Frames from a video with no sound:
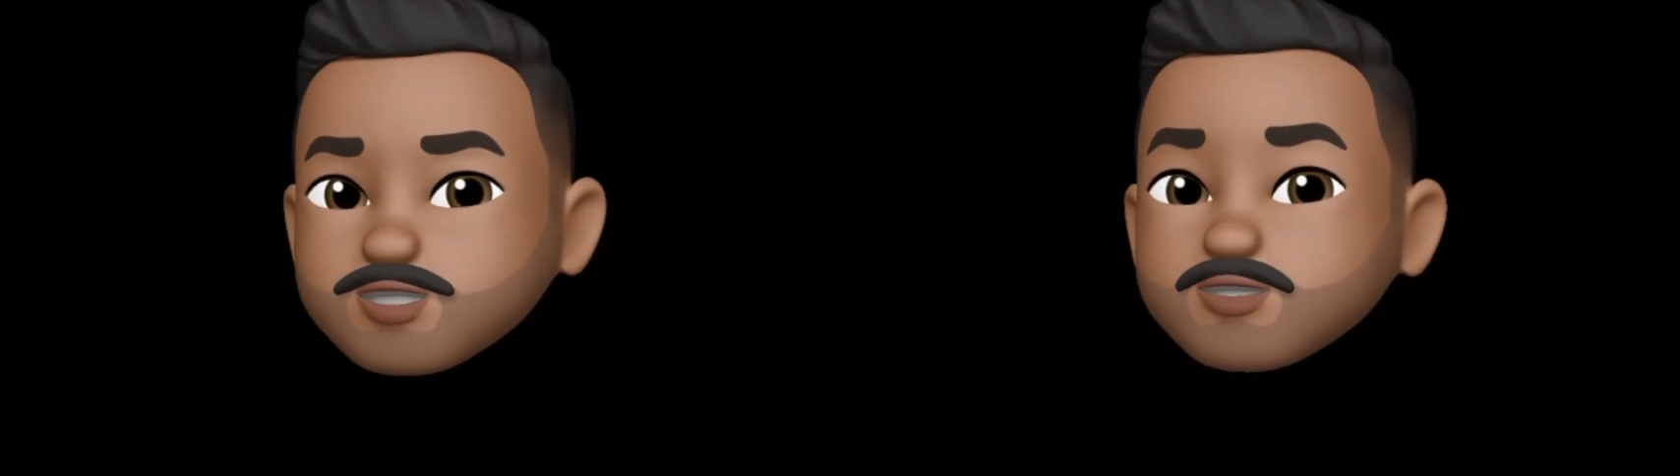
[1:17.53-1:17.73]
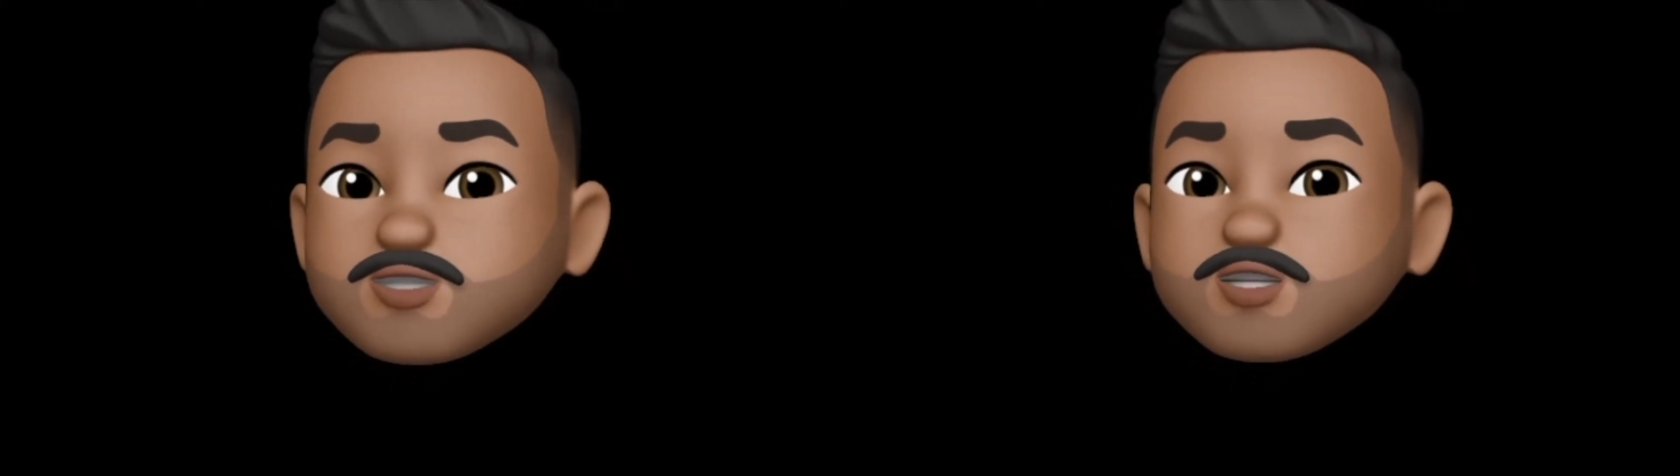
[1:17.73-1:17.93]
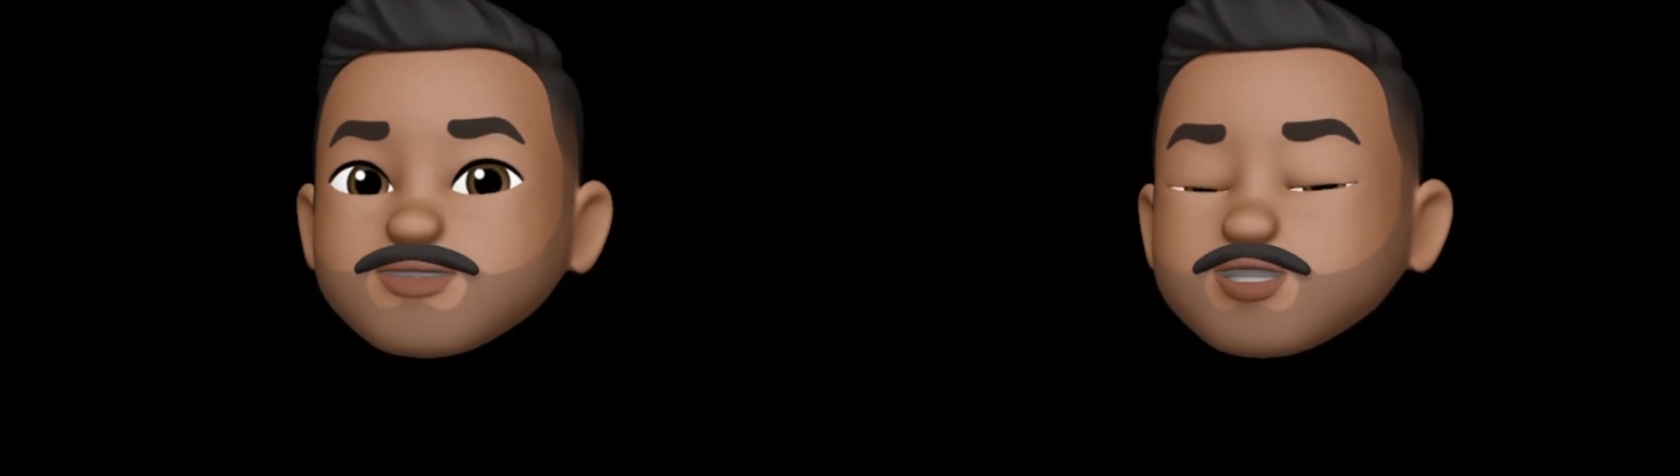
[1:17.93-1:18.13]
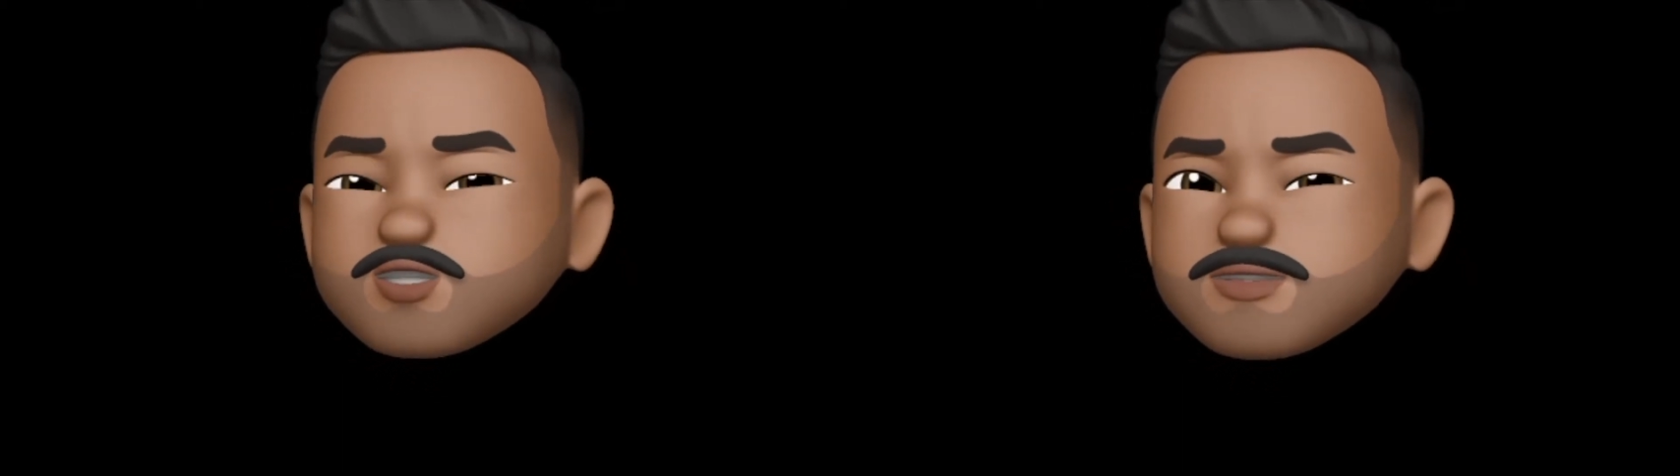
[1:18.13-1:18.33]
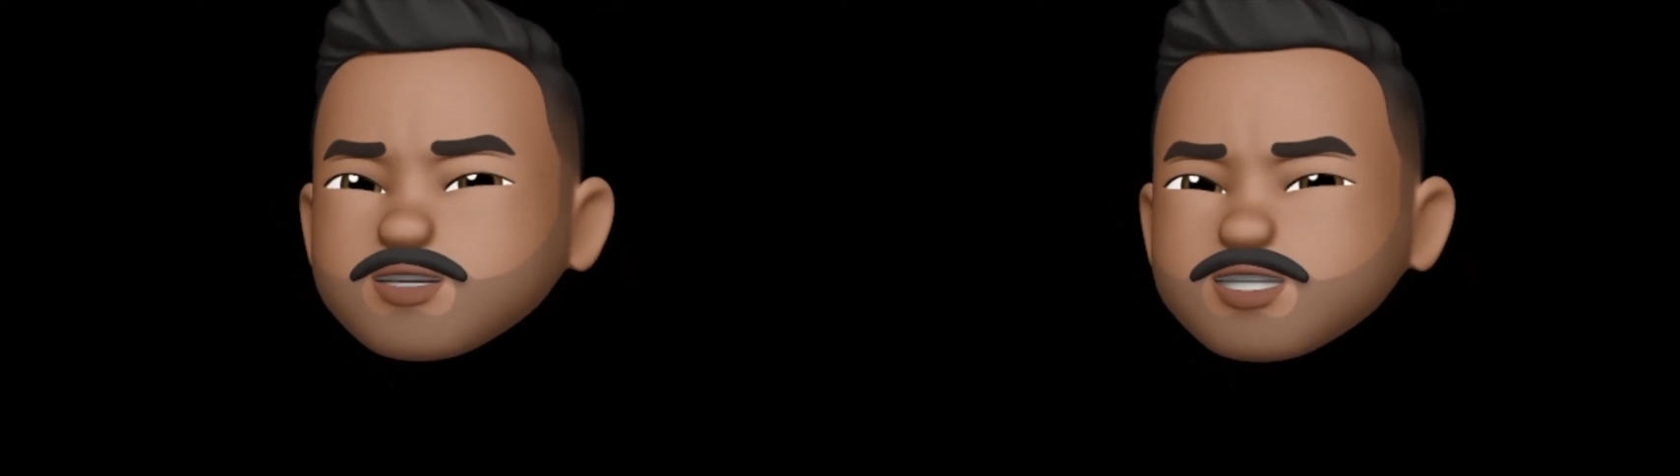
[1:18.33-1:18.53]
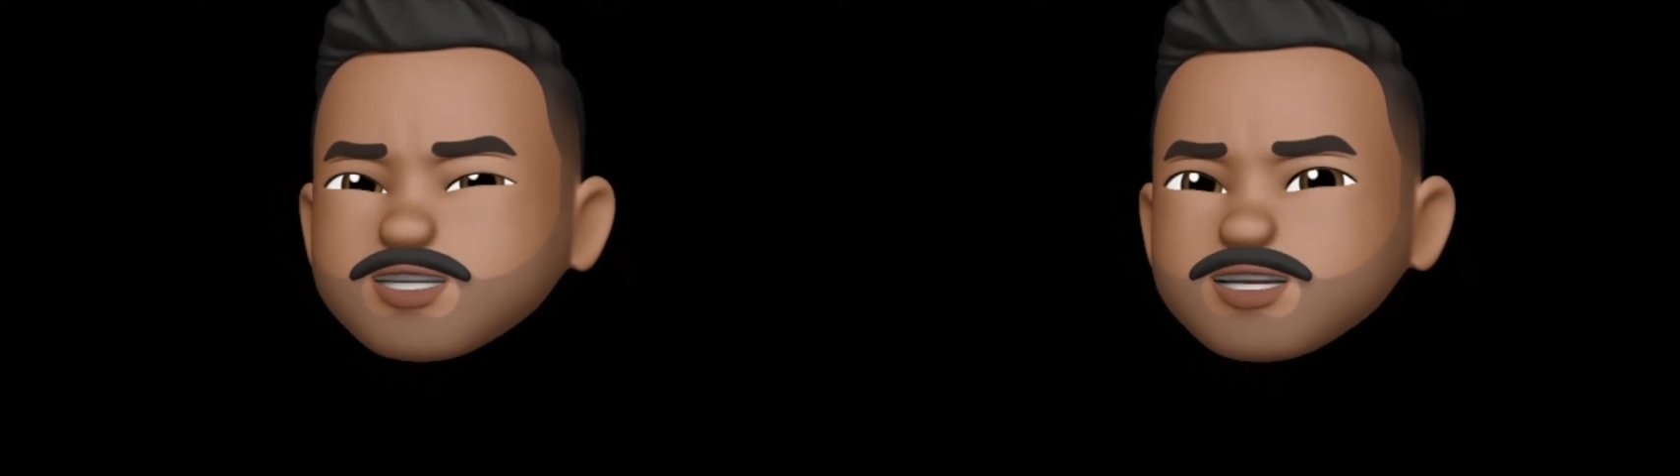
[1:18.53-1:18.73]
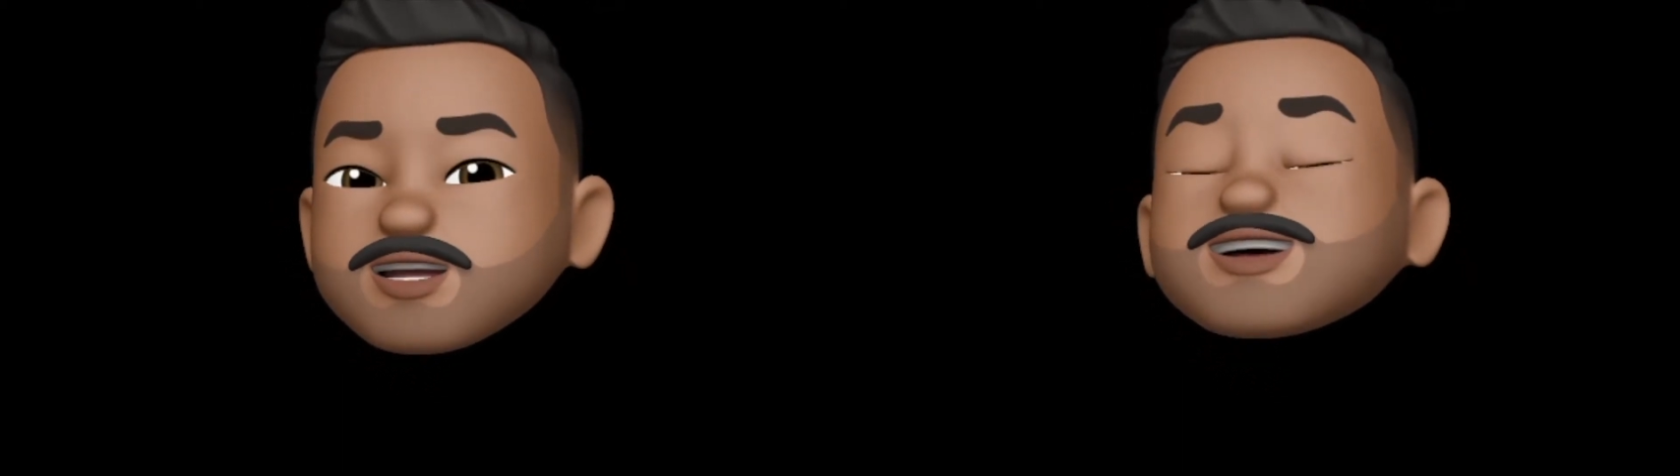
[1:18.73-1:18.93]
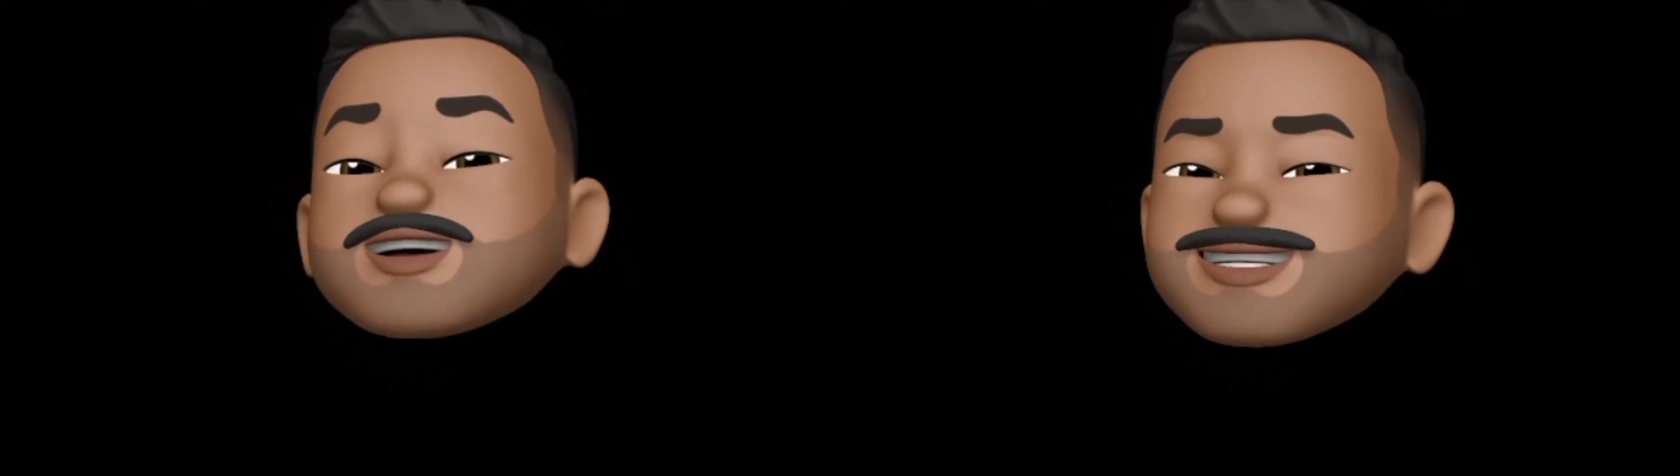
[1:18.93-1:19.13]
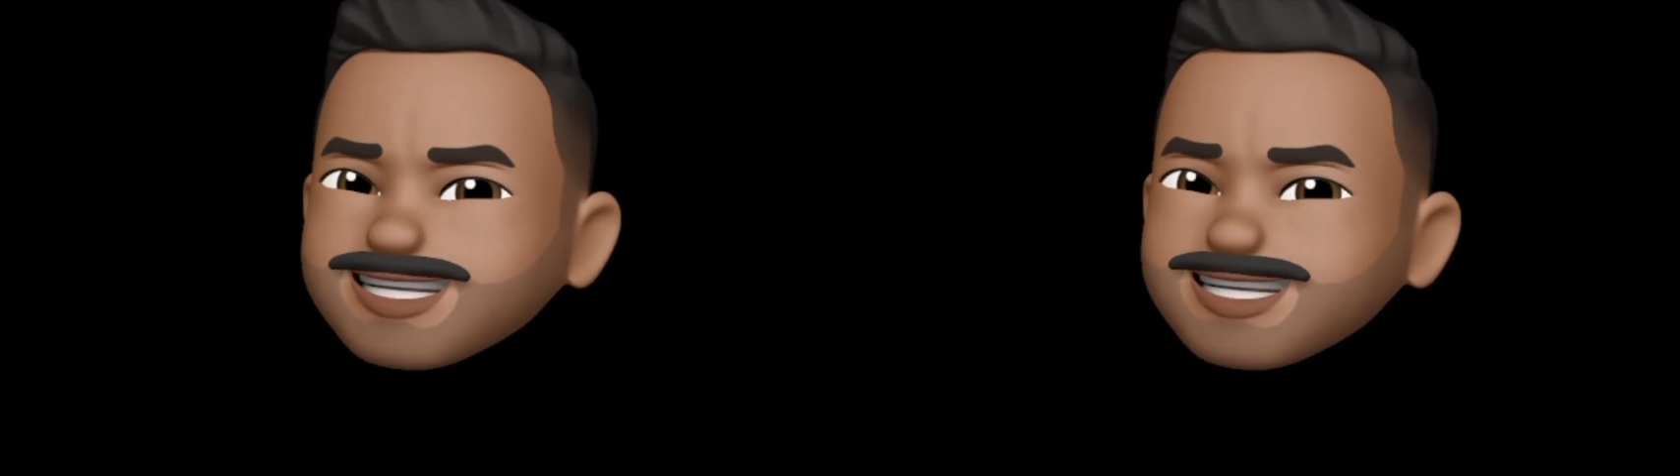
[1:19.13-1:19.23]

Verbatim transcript: video off during a meeting